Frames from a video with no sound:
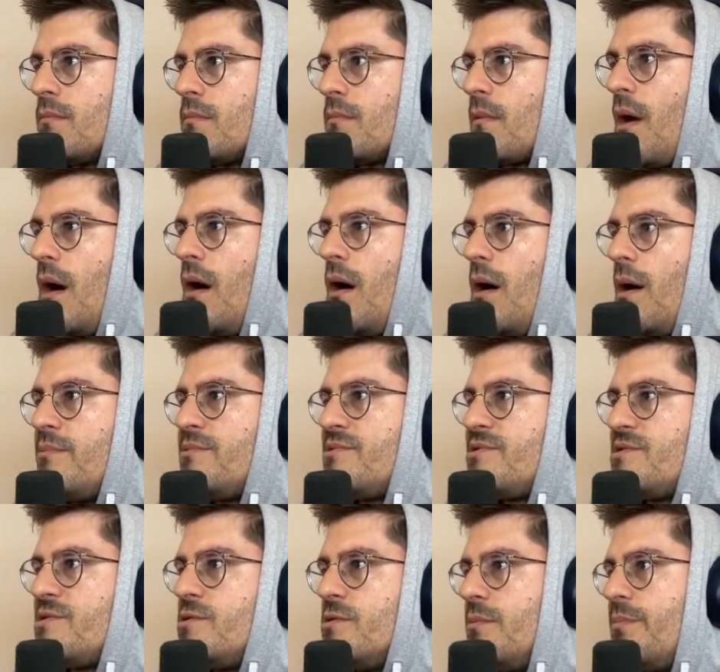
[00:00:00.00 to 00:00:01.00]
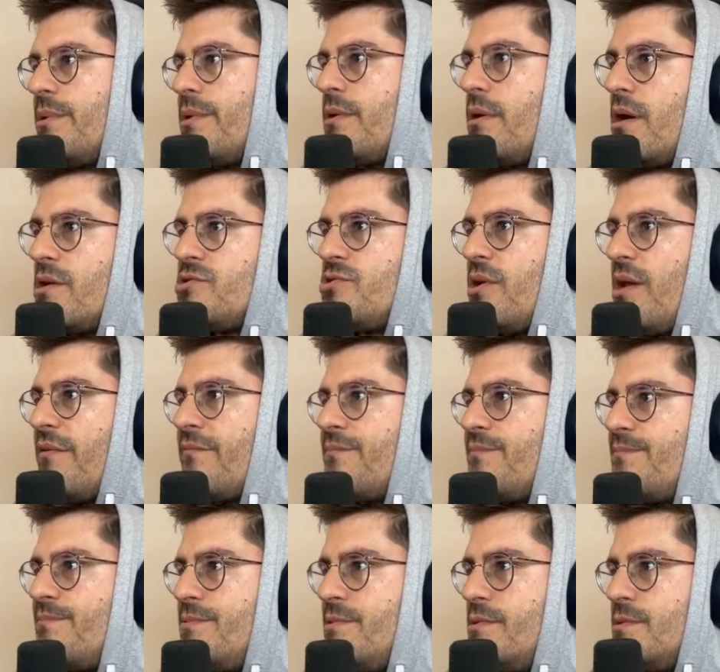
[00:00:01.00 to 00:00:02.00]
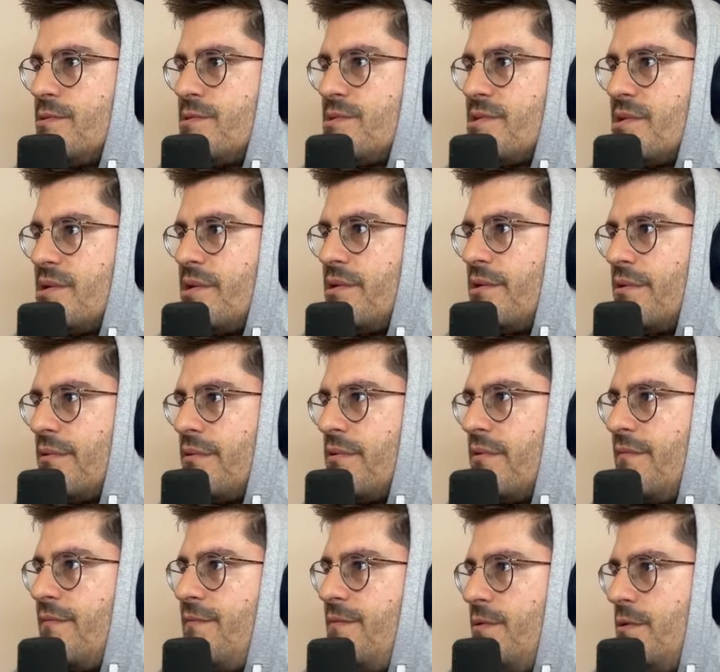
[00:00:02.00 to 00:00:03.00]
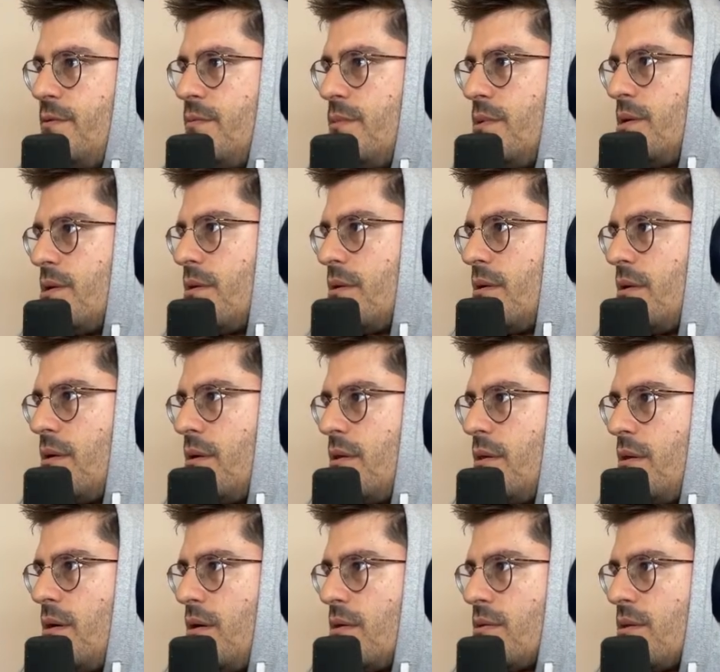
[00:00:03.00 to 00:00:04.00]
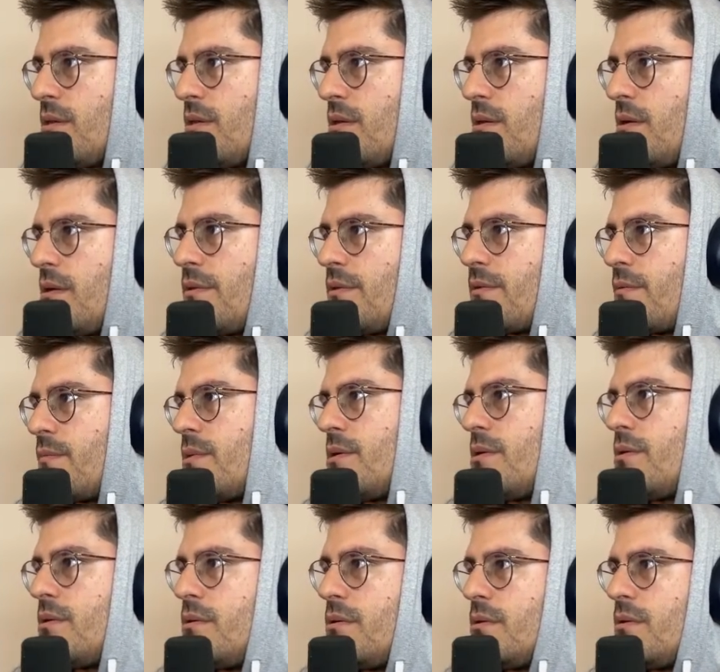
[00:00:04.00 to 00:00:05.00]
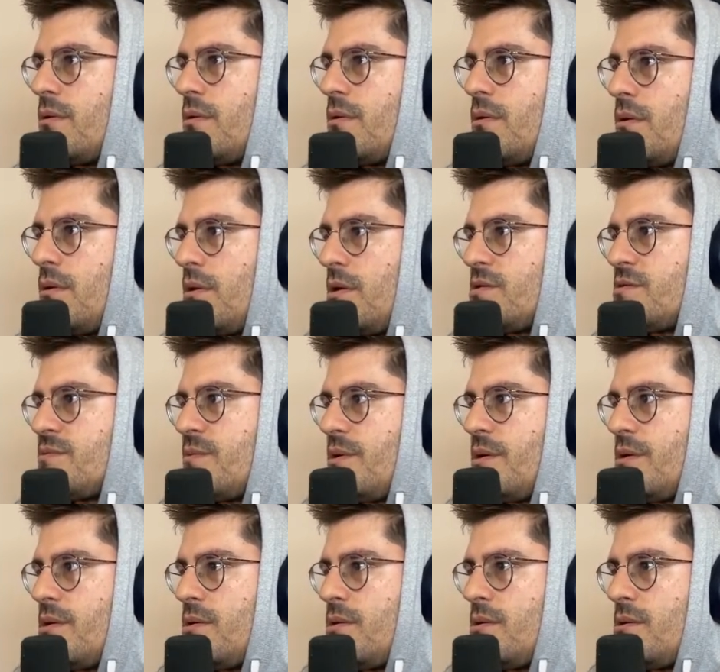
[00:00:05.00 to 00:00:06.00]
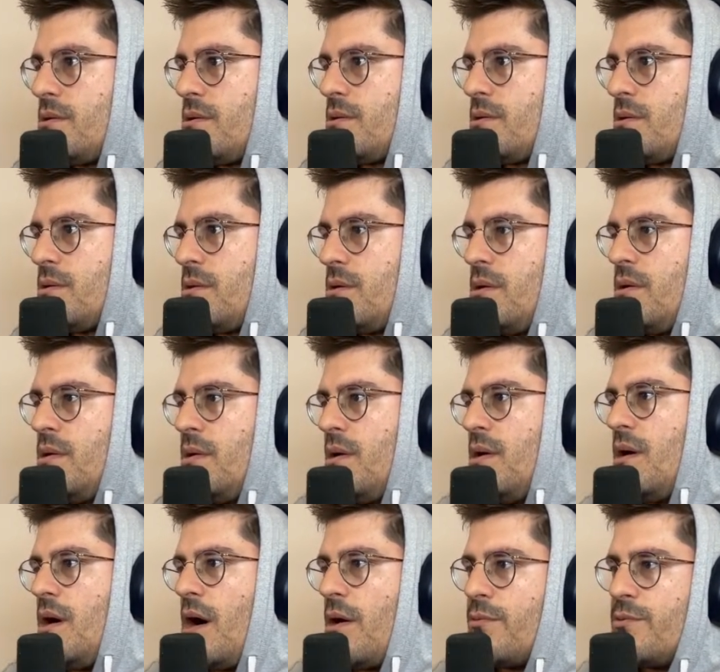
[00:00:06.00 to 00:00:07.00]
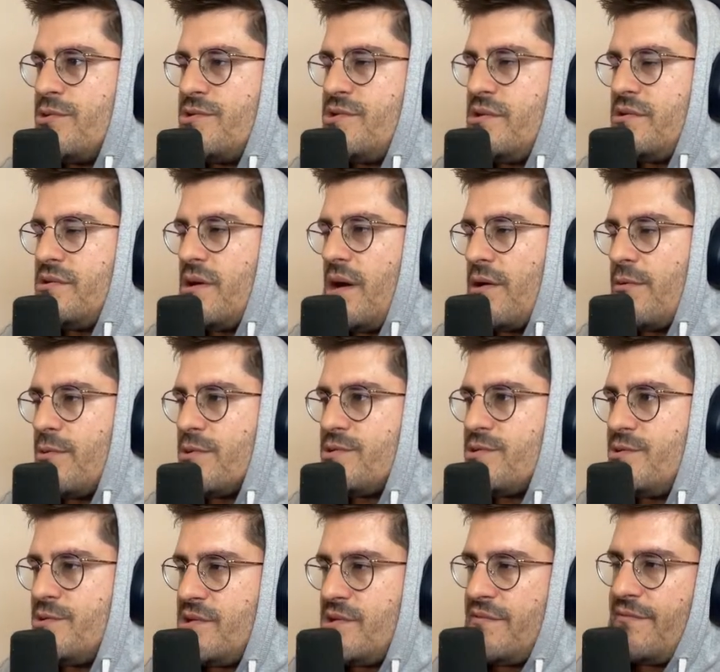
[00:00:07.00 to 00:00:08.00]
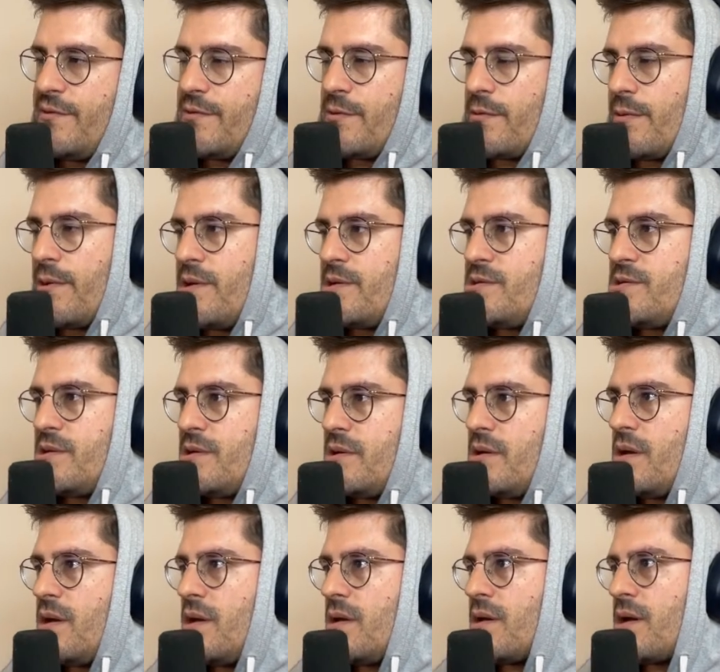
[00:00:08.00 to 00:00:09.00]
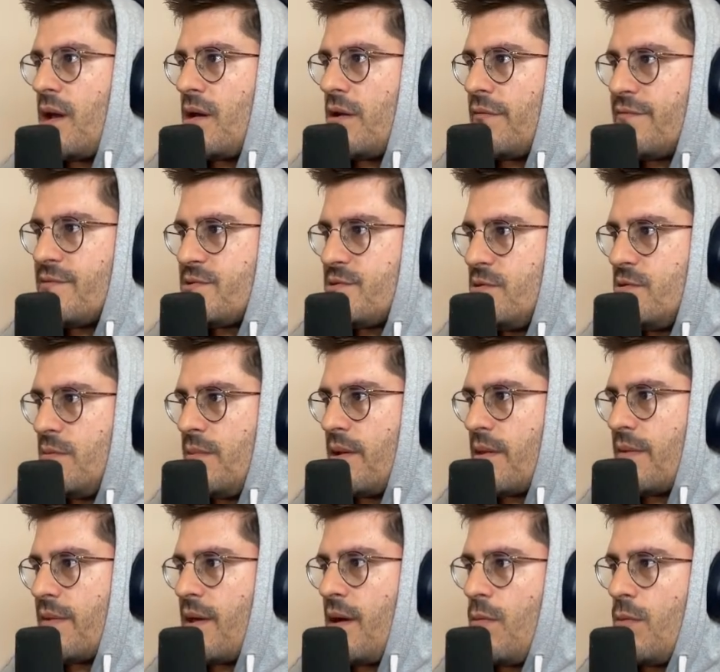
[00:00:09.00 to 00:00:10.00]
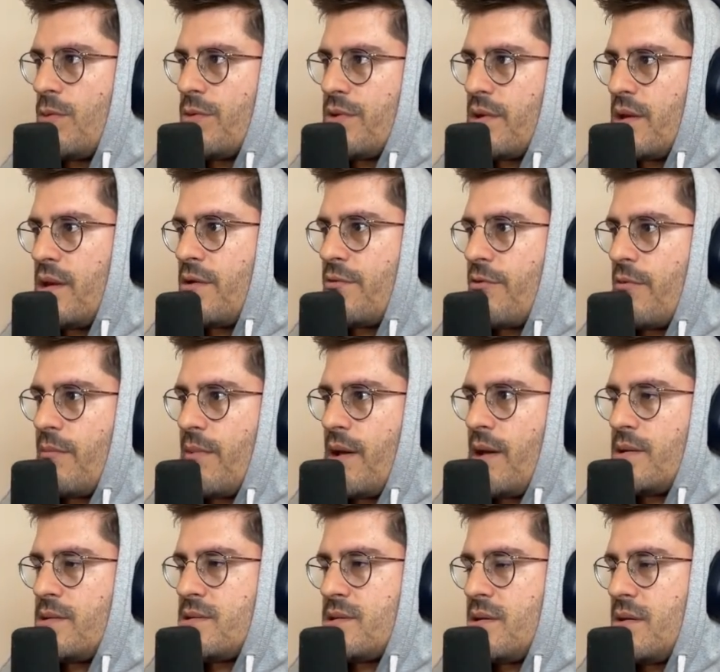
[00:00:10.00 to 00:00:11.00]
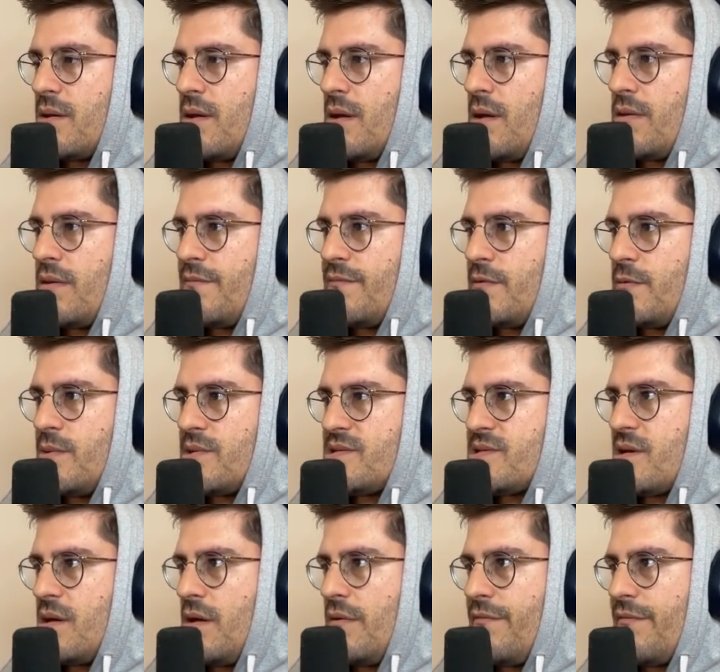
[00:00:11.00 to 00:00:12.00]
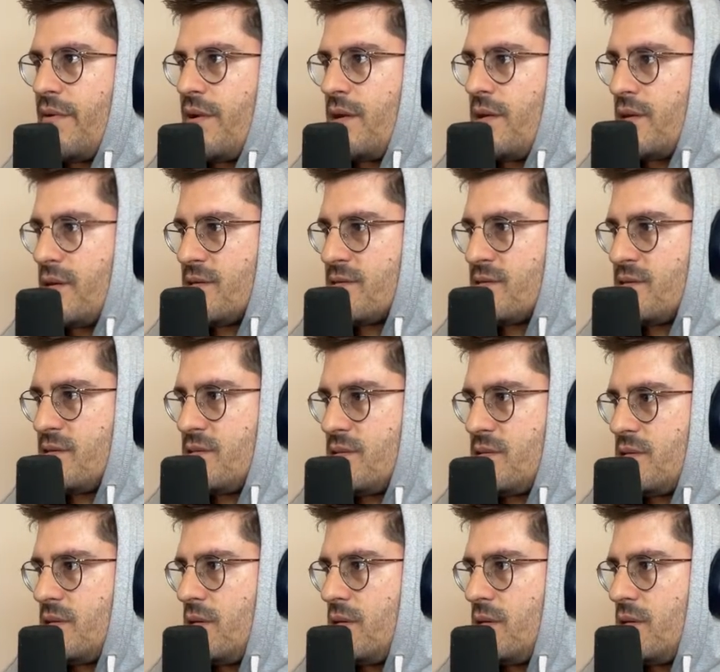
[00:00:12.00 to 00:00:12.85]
Oh, I'm stupid. I should have used here the view one, not the other one. That's fine. I was using view duration and kind of assuming that would increment the view itself. It doesn't.